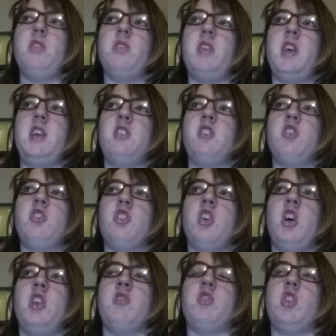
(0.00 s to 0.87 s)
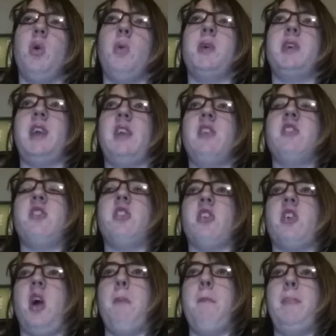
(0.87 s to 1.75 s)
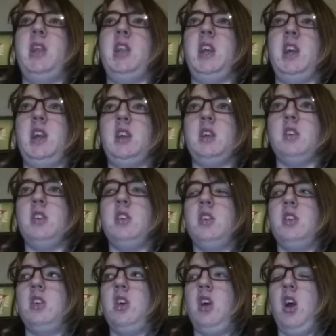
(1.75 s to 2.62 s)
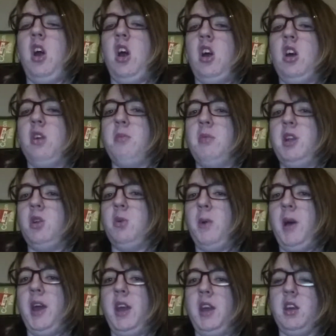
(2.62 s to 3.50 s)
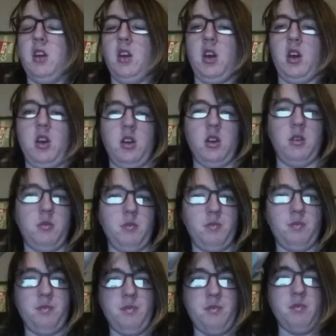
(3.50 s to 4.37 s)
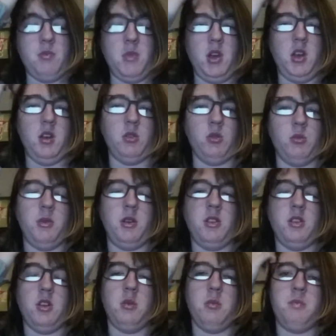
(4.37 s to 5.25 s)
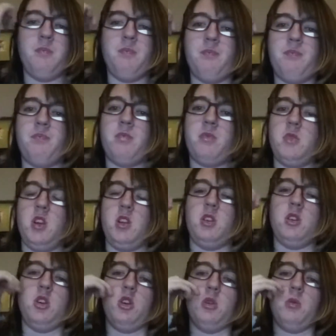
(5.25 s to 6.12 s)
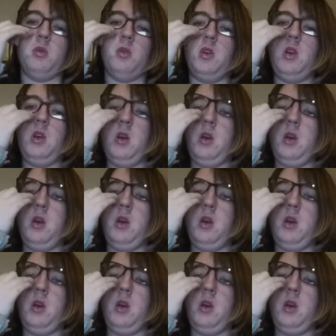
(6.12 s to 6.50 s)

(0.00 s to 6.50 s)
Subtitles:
that it doesn't kind of go against the company in a way. My hair's all messed up, that look horrible.